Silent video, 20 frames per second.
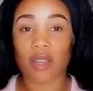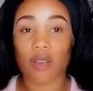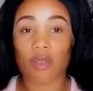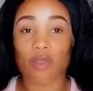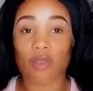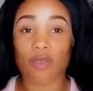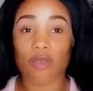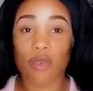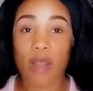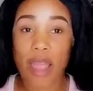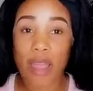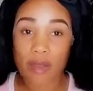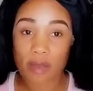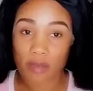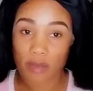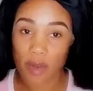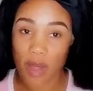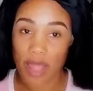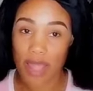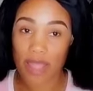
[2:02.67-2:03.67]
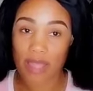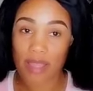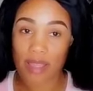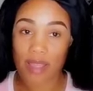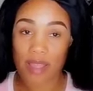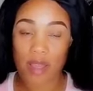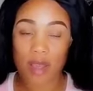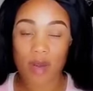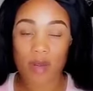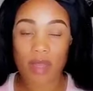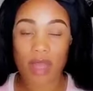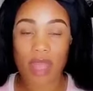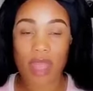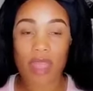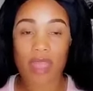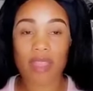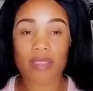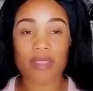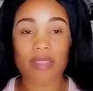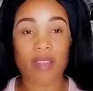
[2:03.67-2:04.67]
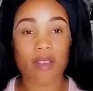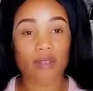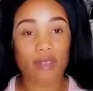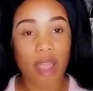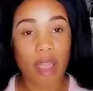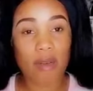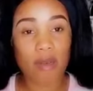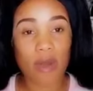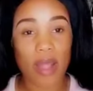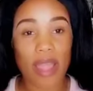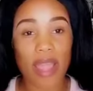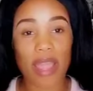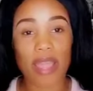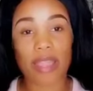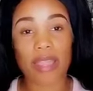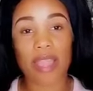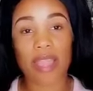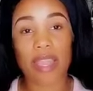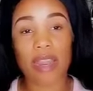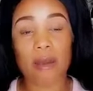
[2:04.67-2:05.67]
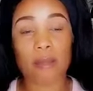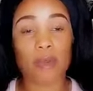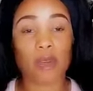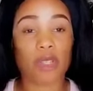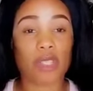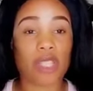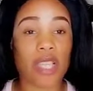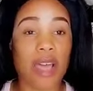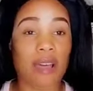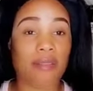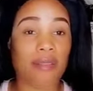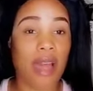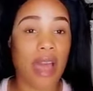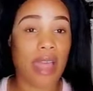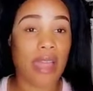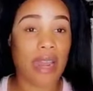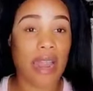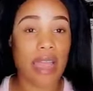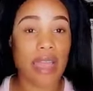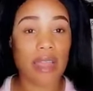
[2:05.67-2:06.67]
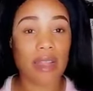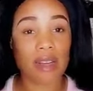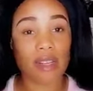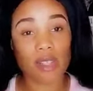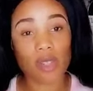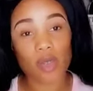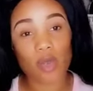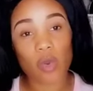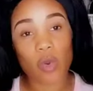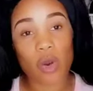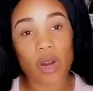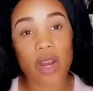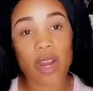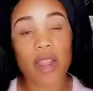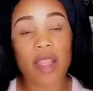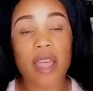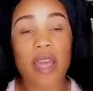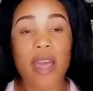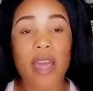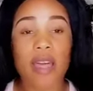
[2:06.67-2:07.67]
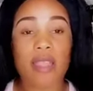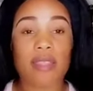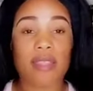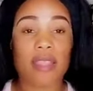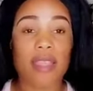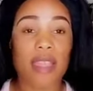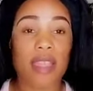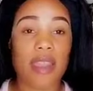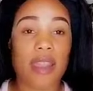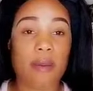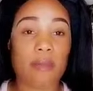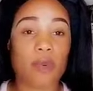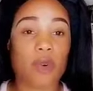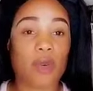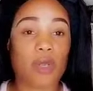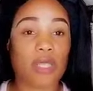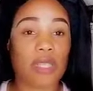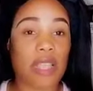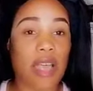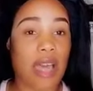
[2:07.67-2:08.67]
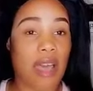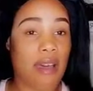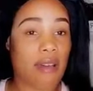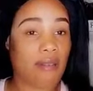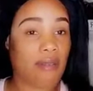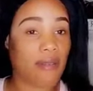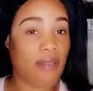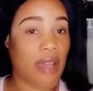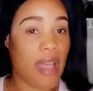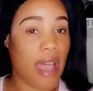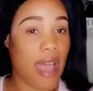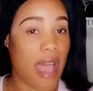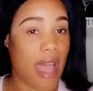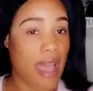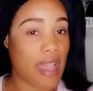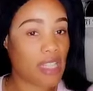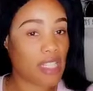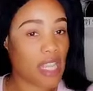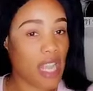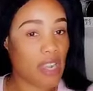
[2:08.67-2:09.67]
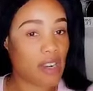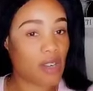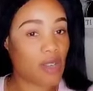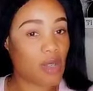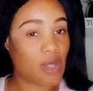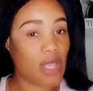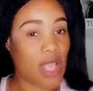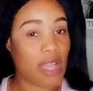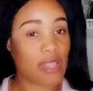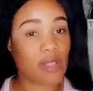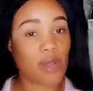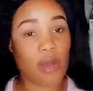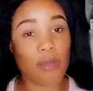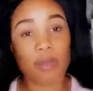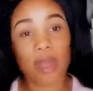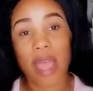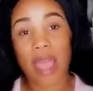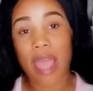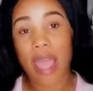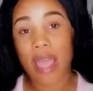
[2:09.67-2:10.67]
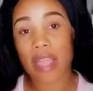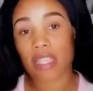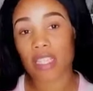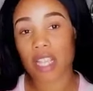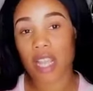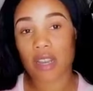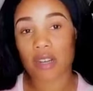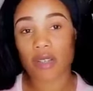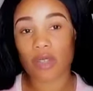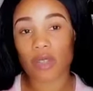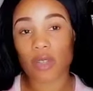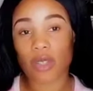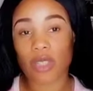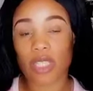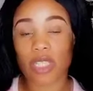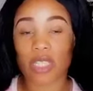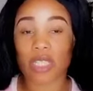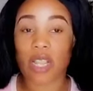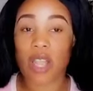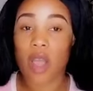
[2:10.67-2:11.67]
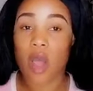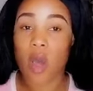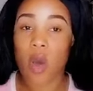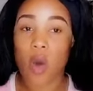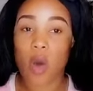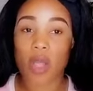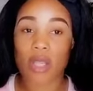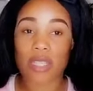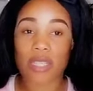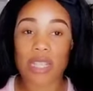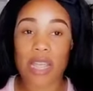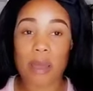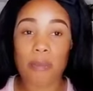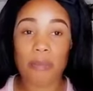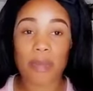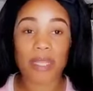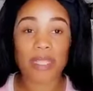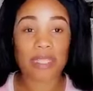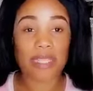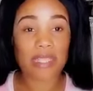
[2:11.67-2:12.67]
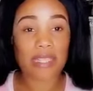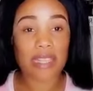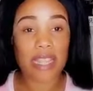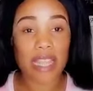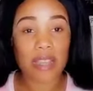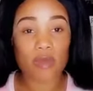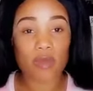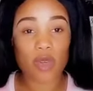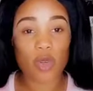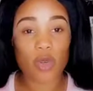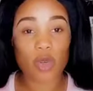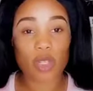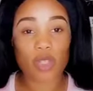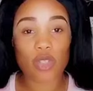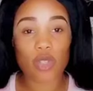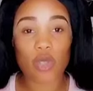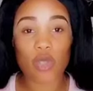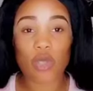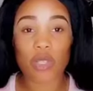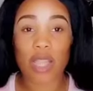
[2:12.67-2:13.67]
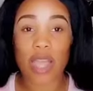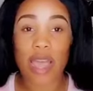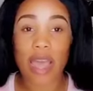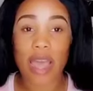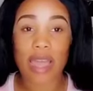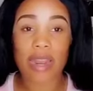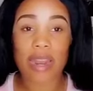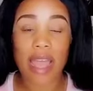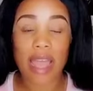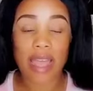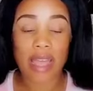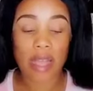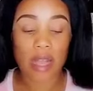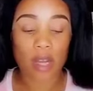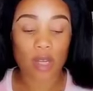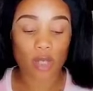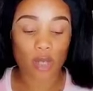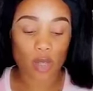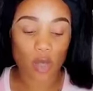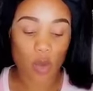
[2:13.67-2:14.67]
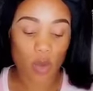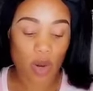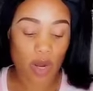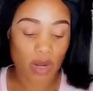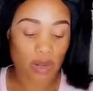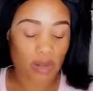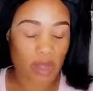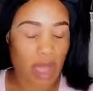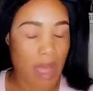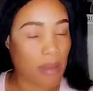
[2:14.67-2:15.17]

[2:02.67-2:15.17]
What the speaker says: the right way, okay? The right way. And then I'm going to have highlight and contour. Then I'm going to have eyeshadows, how to apply eyeshadows and all of that. But today we're going to do the highlight and contour.